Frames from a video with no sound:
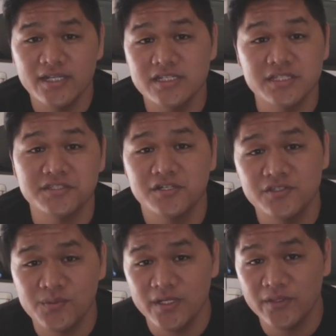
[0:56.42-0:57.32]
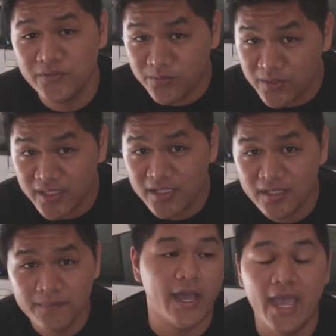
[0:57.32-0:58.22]
I just turned
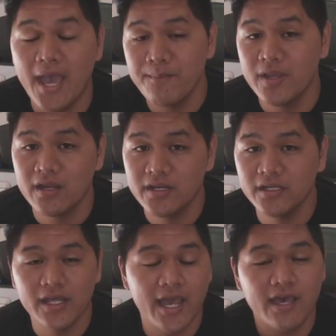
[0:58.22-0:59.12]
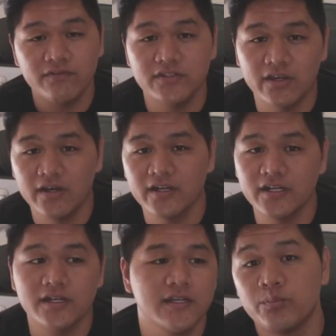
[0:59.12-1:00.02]
23. I am married, I have a
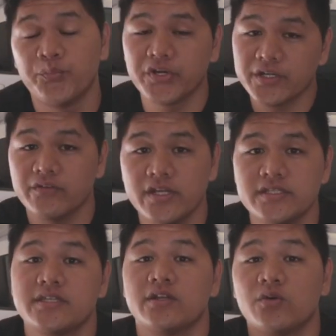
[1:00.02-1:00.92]
daughter. Born and raised in